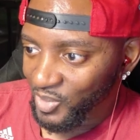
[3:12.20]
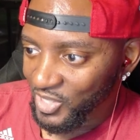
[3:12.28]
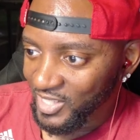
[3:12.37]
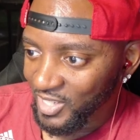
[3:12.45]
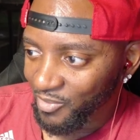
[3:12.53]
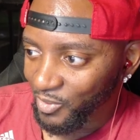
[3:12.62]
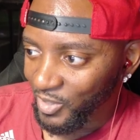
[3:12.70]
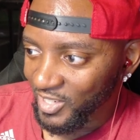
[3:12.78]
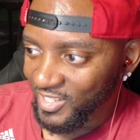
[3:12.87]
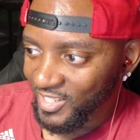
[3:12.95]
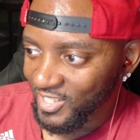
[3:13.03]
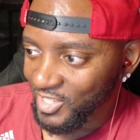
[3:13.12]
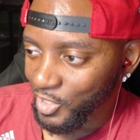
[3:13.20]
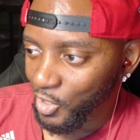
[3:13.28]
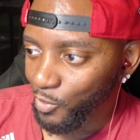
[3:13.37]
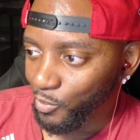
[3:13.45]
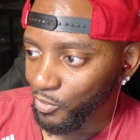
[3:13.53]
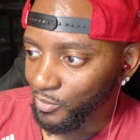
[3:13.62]
for us. This is
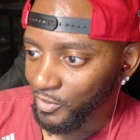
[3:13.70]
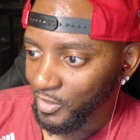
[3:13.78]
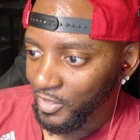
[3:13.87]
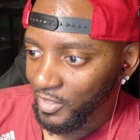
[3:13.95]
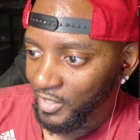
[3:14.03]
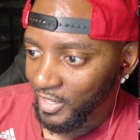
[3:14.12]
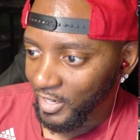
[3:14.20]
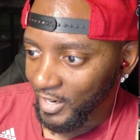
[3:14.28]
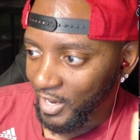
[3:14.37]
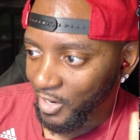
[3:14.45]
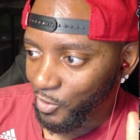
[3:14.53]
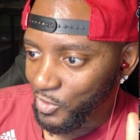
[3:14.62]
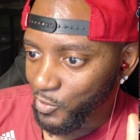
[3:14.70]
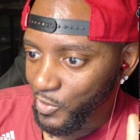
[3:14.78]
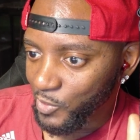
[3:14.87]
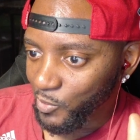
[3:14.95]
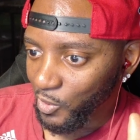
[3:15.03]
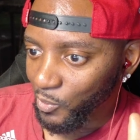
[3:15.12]
terrible. And a lot of those threes
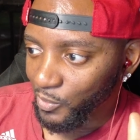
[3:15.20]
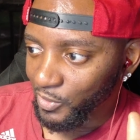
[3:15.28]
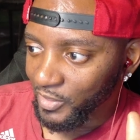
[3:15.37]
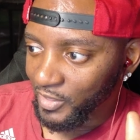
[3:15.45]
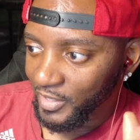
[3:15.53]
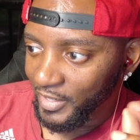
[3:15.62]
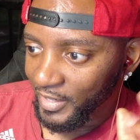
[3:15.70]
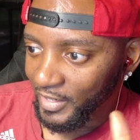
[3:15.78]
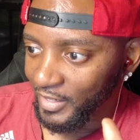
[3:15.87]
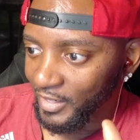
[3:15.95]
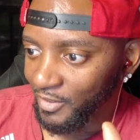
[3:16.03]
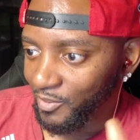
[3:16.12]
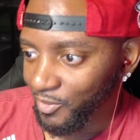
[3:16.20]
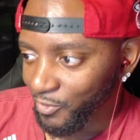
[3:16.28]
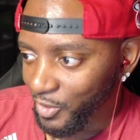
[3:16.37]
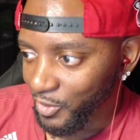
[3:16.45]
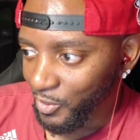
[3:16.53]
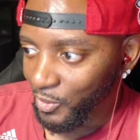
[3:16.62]
were open. And then free
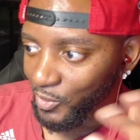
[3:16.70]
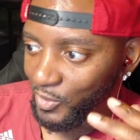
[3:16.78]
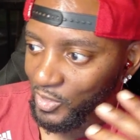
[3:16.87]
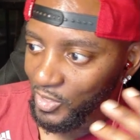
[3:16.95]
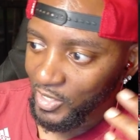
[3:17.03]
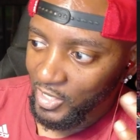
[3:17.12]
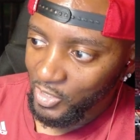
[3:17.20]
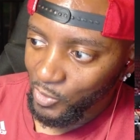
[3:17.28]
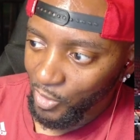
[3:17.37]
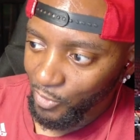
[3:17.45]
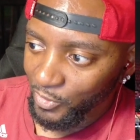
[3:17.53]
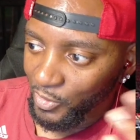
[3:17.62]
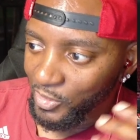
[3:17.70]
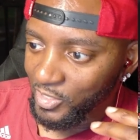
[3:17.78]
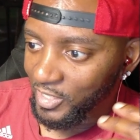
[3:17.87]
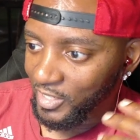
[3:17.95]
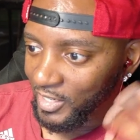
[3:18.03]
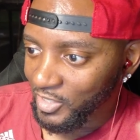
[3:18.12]
throws, 12 for
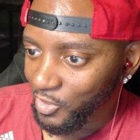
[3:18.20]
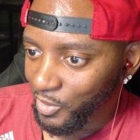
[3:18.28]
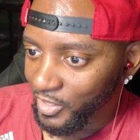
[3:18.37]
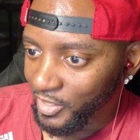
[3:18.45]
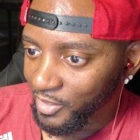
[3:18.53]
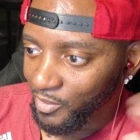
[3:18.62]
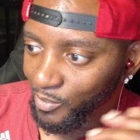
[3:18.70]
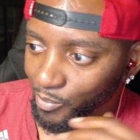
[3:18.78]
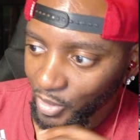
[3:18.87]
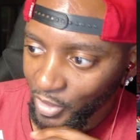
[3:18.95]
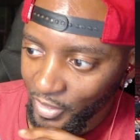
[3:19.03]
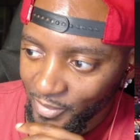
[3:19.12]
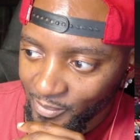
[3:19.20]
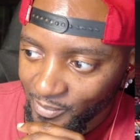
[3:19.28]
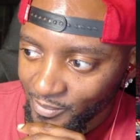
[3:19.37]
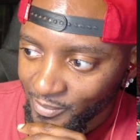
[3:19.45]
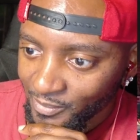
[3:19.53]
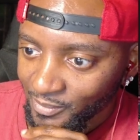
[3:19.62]
13. That's great, but
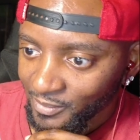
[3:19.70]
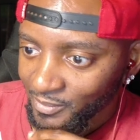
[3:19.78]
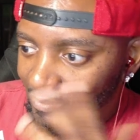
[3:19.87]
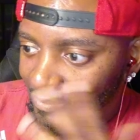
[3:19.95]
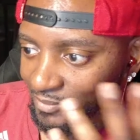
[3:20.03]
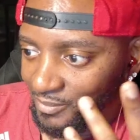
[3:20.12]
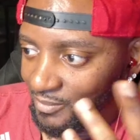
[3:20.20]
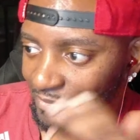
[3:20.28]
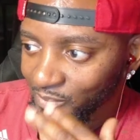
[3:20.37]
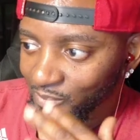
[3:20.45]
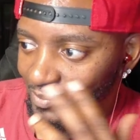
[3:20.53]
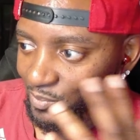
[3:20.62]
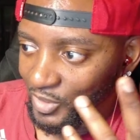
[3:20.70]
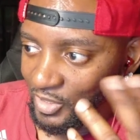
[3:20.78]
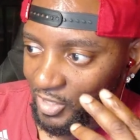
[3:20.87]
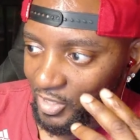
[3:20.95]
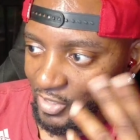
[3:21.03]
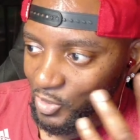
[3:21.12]
with the
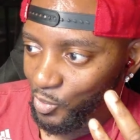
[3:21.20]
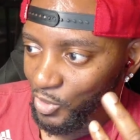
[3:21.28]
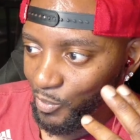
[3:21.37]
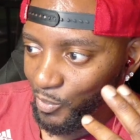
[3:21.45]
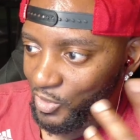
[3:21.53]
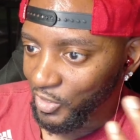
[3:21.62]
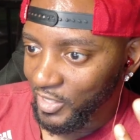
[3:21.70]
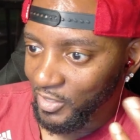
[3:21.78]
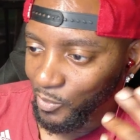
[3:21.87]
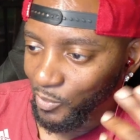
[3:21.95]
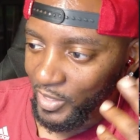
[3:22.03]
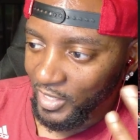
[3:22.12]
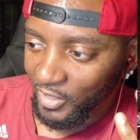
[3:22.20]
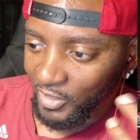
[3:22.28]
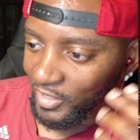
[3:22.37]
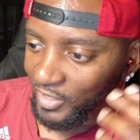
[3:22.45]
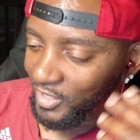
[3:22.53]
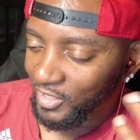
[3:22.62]
other two numbers looking the way they
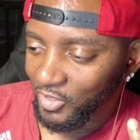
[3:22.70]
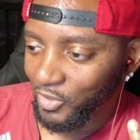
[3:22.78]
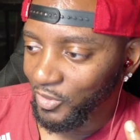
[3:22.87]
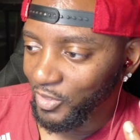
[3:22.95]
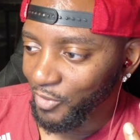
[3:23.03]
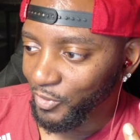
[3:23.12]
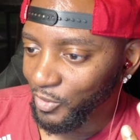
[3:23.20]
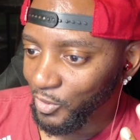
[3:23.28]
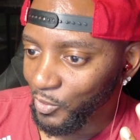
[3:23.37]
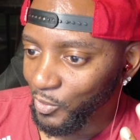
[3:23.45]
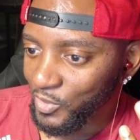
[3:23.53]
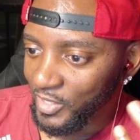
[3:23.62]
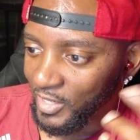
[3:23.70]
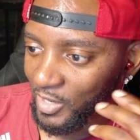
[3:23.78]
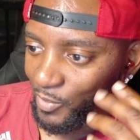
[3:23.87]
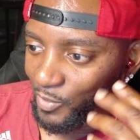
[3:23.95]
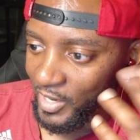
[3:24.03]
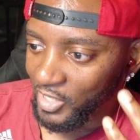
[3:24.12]
look, you're definitely going to lose the game.
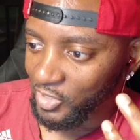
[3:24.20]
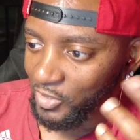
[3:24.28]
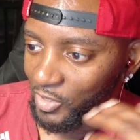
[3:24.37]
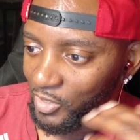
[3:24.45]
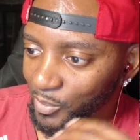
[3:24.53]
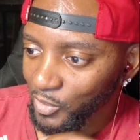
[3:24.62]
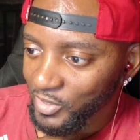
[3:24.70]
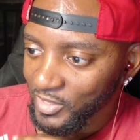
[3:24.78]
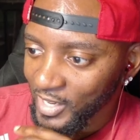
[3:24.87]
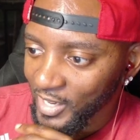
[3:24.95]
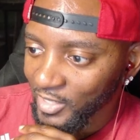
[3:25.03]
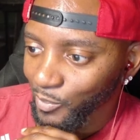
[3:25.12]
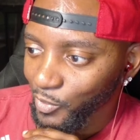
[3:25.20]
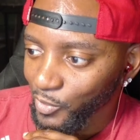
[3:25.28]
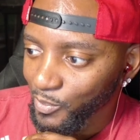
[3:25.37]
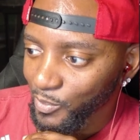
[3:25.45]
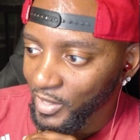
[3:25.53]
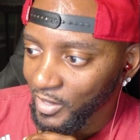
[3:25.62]
We actually almost tied them with
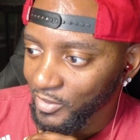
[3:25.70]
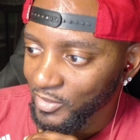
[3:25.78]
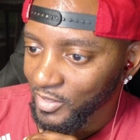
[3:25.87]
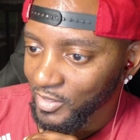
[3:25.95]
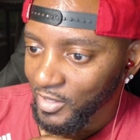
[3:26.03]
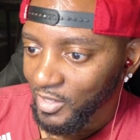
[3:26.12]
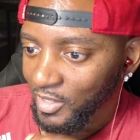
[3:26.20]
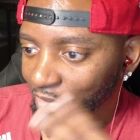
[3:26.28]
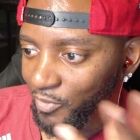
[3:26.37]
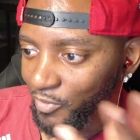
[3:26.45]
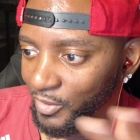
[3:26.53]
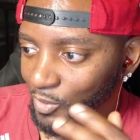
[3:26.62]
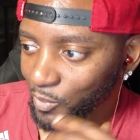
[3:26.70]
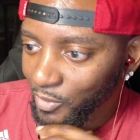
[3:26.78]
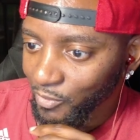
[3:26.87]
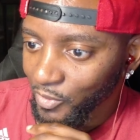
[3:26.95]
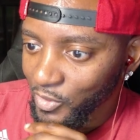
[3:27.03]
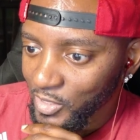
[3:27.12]
rebounds, 51
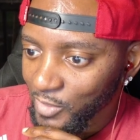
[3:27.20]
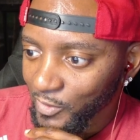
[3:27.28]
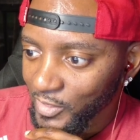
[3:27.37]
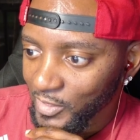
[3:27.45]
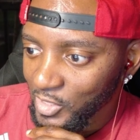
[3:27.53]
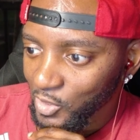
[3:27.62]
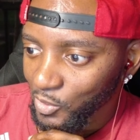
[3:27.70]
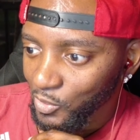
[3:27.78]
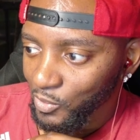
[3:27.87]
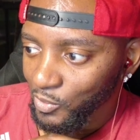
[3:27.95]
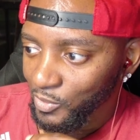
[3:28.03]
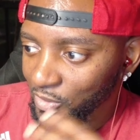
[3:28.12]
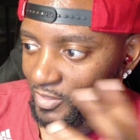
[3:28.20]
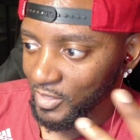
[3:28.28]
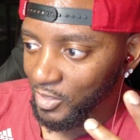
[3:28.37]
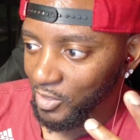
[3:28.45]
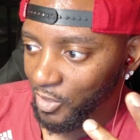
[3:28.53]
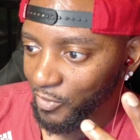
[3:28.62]
versus 52. You can see
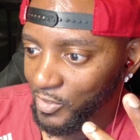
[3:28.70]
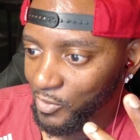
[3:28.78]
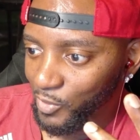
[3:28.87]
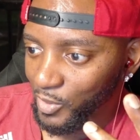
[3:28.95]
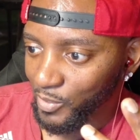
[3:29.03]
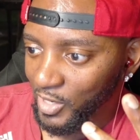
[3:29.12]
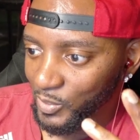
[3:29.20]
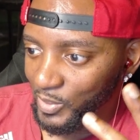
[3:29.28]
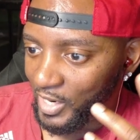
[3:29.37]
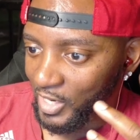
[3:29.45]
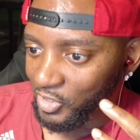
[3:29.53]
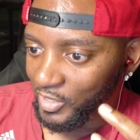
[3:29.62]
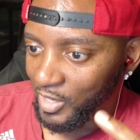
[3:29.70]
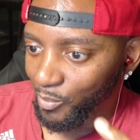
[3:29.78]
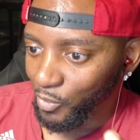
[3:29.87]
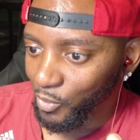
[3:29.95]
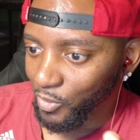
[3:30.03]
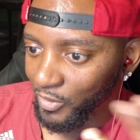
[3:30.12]
the offensive rebounds. We actually got
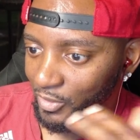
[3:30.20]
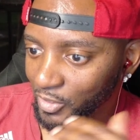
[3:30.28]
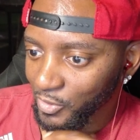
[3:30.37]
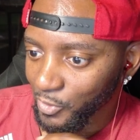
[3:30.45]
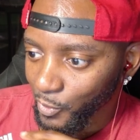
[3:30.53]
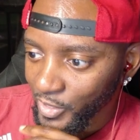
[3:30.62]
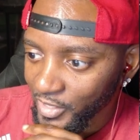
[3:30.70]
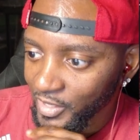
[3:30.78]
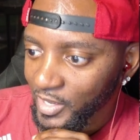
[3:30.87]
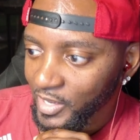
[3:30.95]
more than their 3.